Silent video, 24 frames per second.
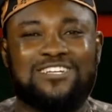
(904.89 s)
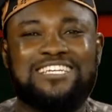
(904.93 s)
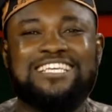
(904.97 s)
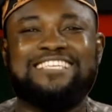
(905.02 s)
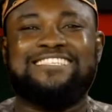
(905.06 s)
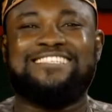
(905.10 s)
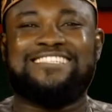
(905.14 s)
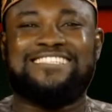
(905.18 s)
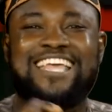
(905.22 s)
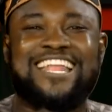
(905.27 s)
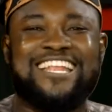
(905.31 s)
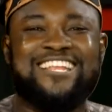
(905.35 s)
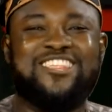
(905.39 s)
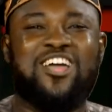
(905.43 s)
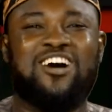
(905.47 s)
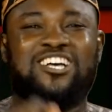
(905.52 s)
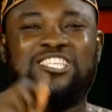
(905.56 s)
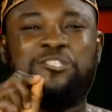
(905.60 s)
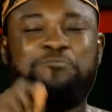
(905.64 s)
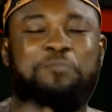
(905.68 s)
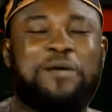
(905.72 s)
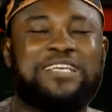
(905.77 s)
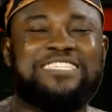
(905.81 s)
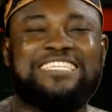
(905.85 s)
the senior
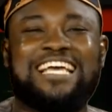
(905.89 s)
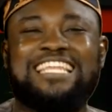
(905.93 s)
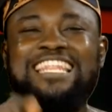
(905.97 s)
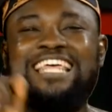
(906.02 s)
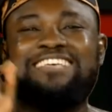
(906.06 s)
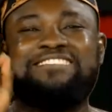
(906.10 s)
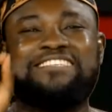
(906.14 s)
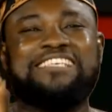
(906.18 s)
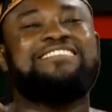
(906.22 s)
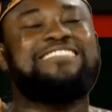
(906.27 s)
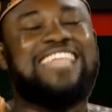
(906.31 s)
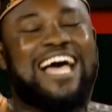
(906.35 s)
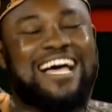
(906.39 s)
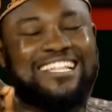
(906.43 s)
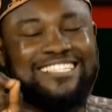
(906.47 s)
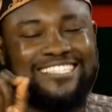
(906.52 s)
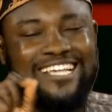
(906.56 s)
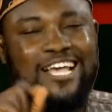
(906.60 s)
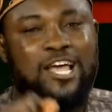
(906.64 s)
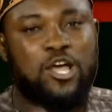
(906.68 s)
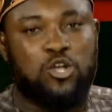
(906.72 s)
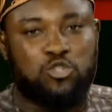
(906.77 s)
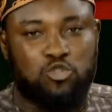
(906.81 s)
special assistant